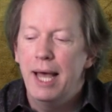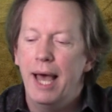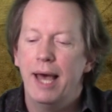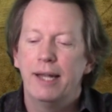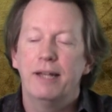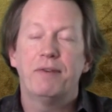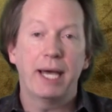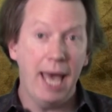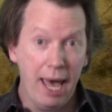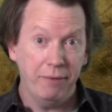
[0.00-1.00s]
And if I
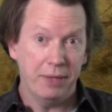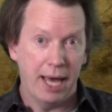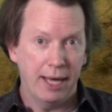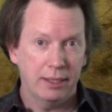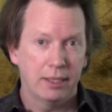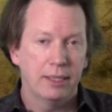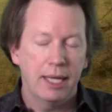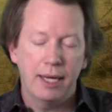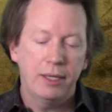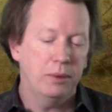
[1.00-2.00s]
have that,
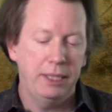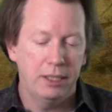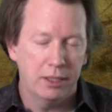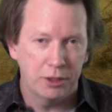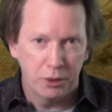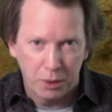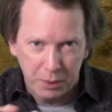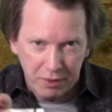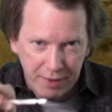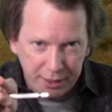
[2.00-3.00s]
then I don't need to just do it
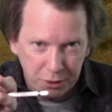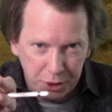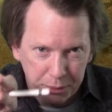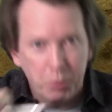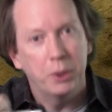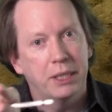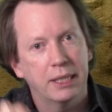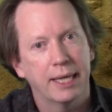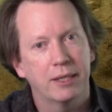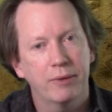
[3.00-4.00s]
with the vector that is pointing
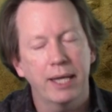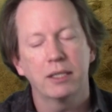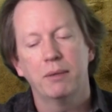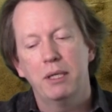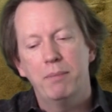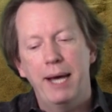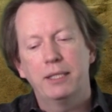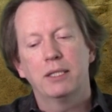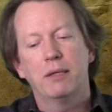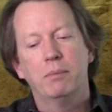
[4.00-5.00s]
in that direction. I mean,
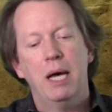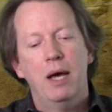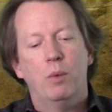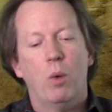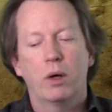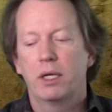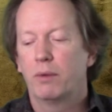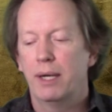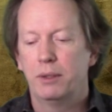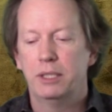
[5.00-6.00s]
imagine that I'm walking
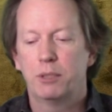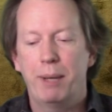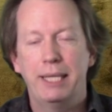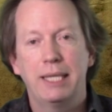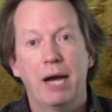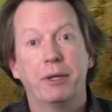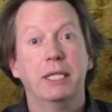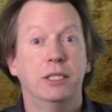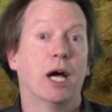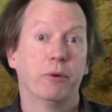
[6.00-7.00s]
around in space carrying
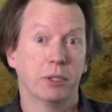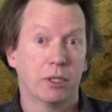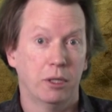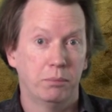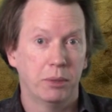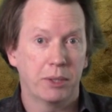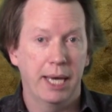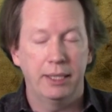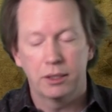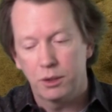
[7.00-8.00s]
a gyroscope,
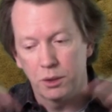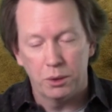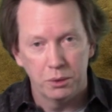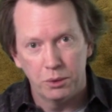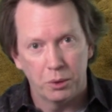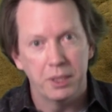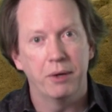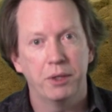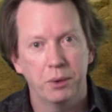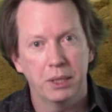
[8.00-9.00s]
okay? Just good old
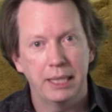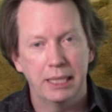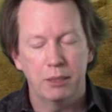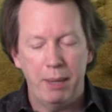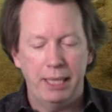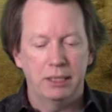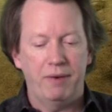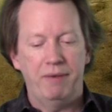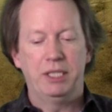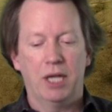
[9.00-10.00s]
ordinary Euclidean space. If
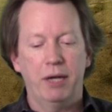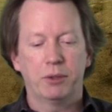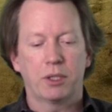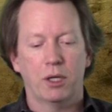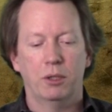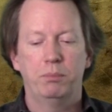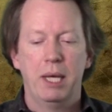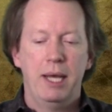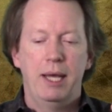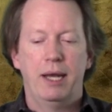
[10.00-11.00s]
I have a gyroscope,
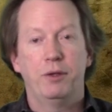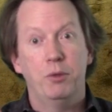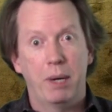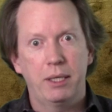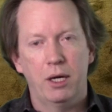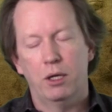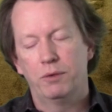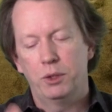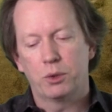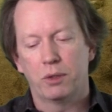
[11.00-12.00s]
and you might know
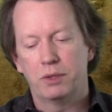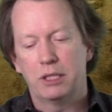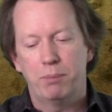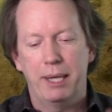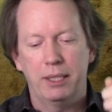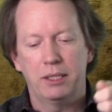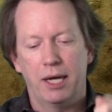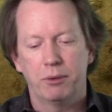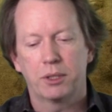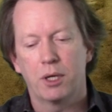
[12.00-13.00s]
if you sort of suspend a
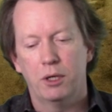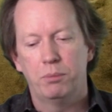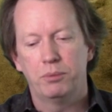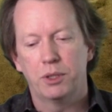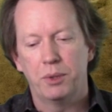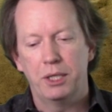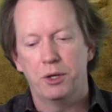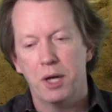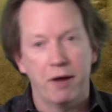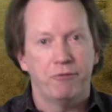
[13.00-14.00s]
gyroscope so that
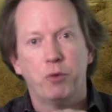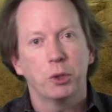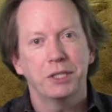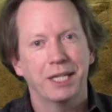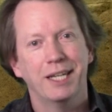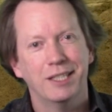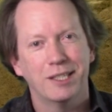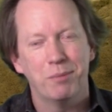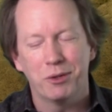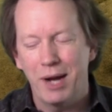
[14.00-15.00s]
you're not forcing it in
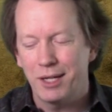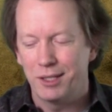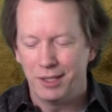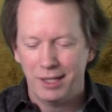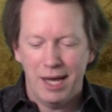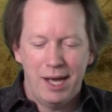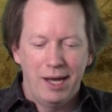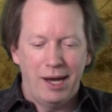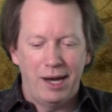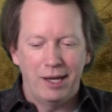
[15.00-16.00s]
some direction,
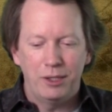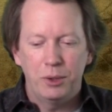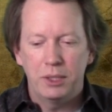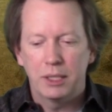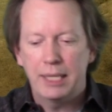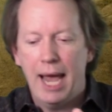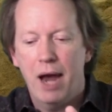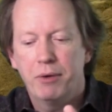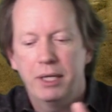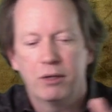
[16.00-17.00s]
you can just
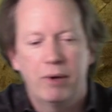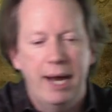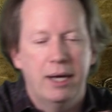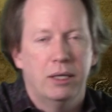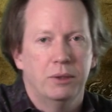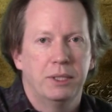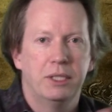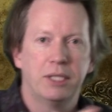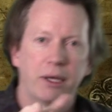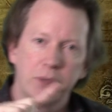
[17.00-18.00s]
carry it around, and
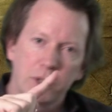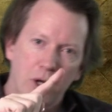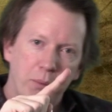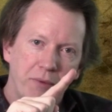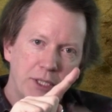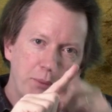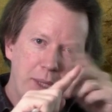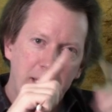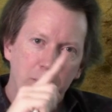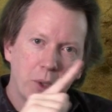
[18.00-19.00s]
the gyroscope, if it's
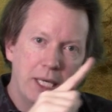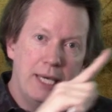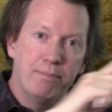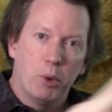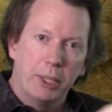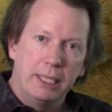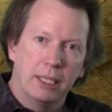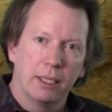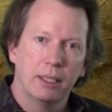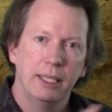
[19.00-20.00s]
spinning, will keep
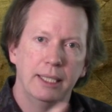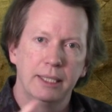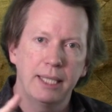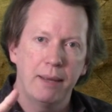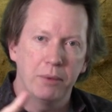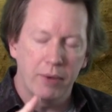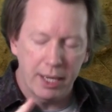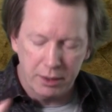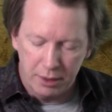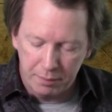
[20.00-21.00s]
pointing in the same
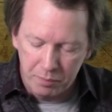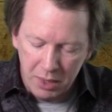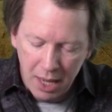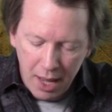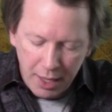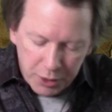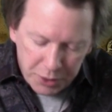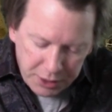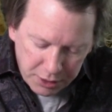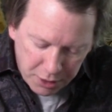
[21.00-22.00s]
direction. So
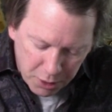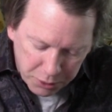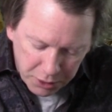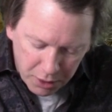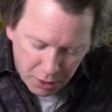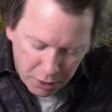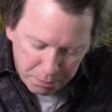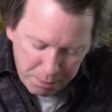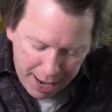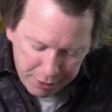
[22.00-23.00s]
this is a notion
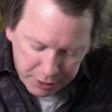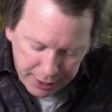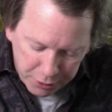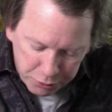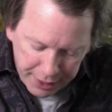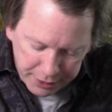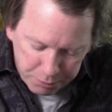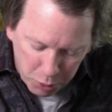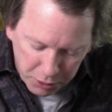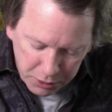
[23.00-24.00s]
called parallel
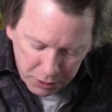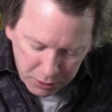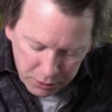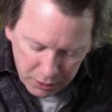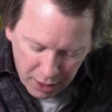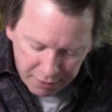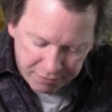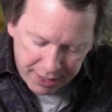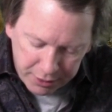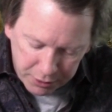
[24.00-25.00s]
transport
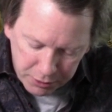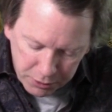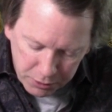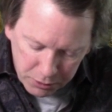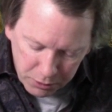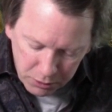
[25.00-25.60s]
of vectors.